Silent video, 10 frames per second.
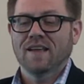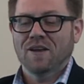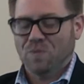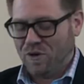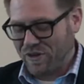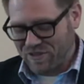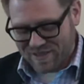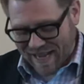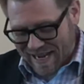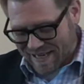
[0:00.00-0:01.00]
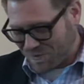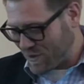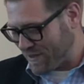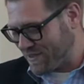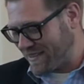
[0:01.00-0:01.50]
We're going to stand and we're
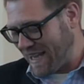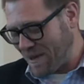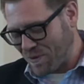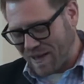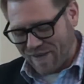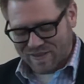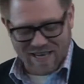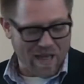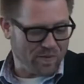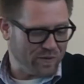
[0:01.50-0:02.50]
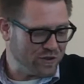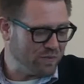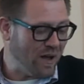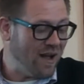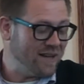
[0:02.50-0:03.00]
going to sing. We're going to have a time of
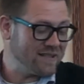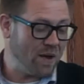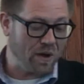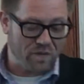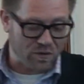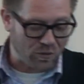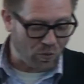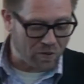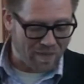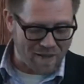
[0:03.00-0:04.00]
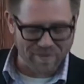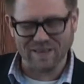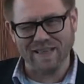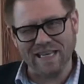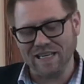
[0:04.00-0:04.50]
response. However the Lord might be
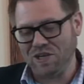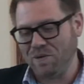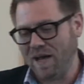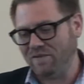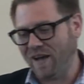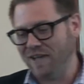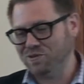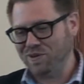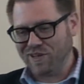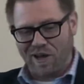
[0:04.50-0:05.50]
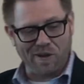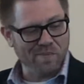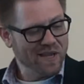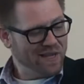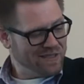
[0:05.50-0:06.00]
leading you, I invite you to come
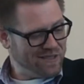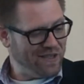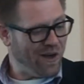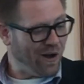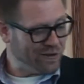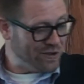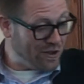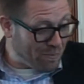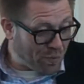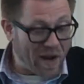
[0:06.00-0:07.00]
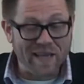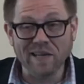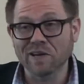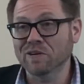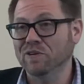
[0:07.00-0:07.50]
to the altar. You can pray
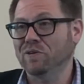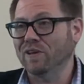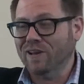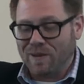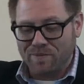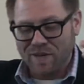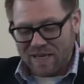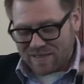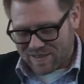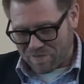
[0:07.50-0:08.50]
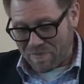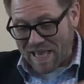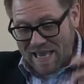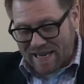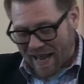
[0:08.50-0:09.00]
here. You can come to
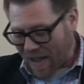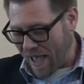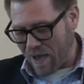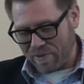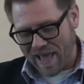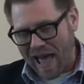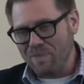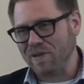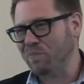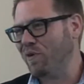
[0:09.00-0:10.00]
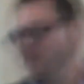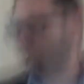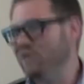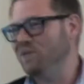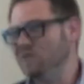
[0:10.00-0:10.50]
me and I'll be happy to pray
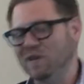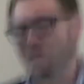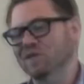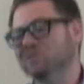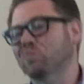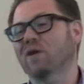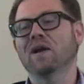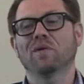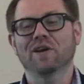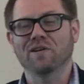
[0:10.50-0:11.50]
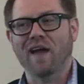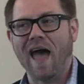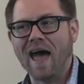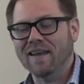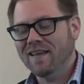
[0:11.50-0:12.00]
with you. You can also pray where you're
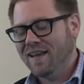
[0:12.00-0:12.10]
at.